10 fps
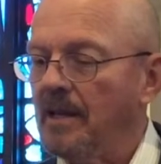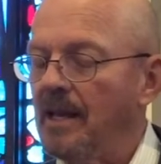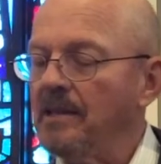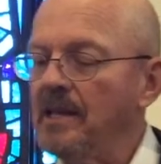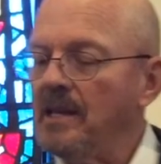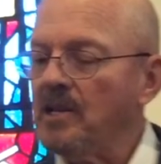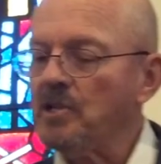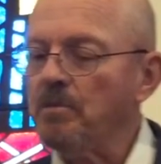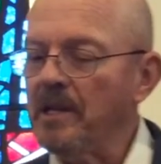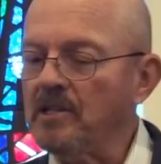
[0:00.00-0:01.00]
And then he
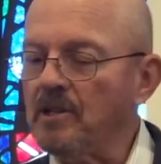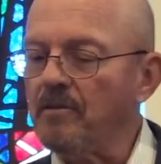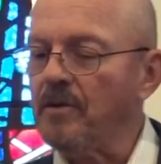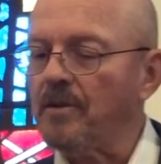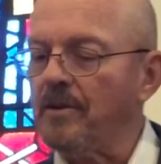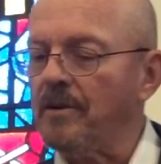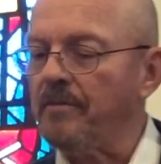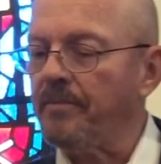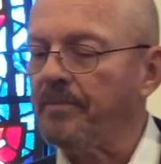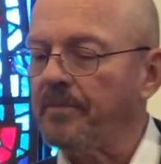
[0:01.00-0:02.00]
explains it further.
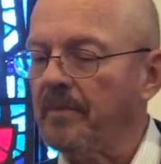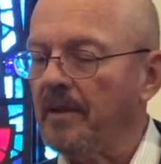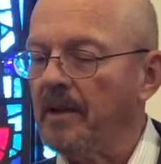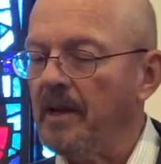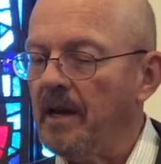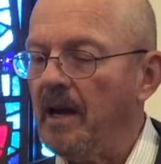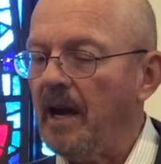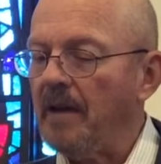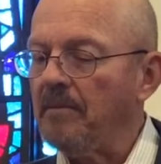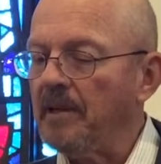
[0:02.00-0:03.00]

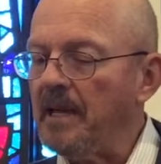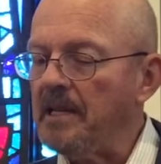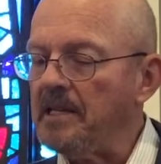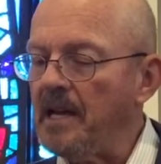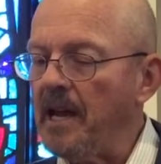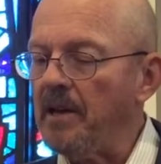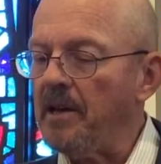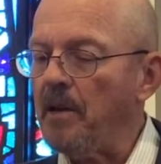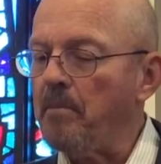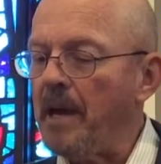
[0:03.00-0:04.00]
I've laid
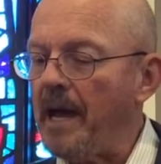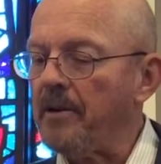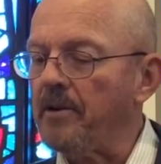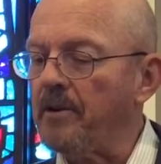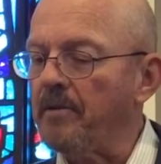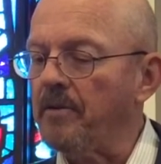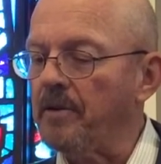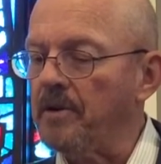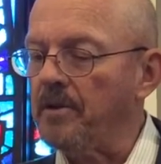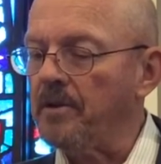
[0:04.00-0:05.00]
down a pattern for
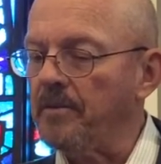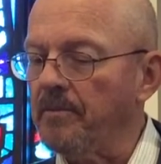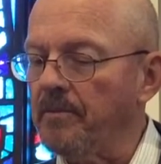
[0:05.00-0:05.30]
you.